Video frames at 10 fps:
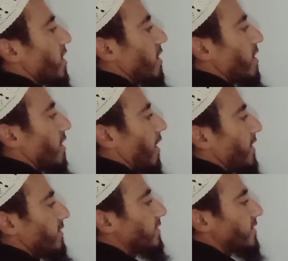
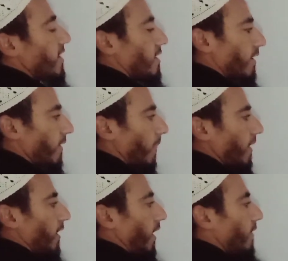B and
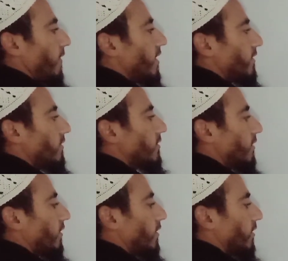C, and
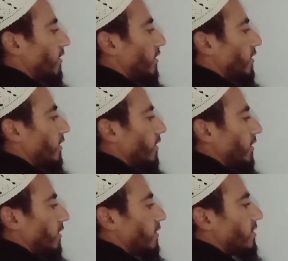then
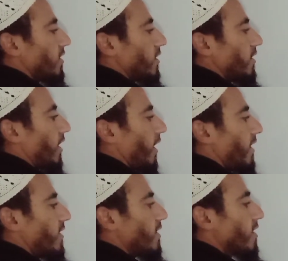D
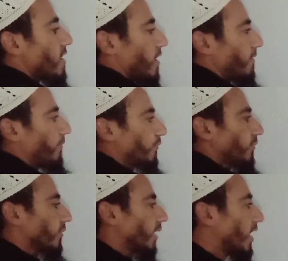and E.
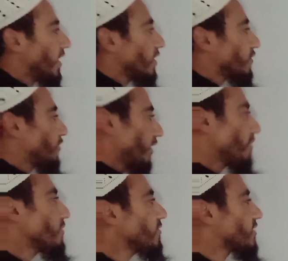So
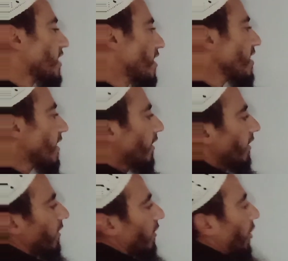now you
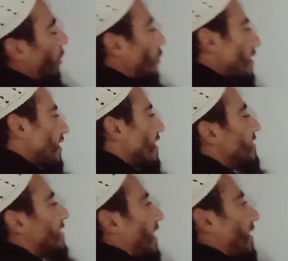see, we
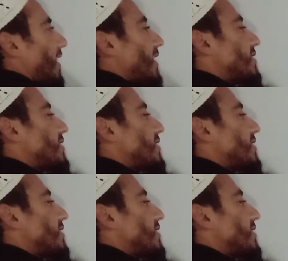can say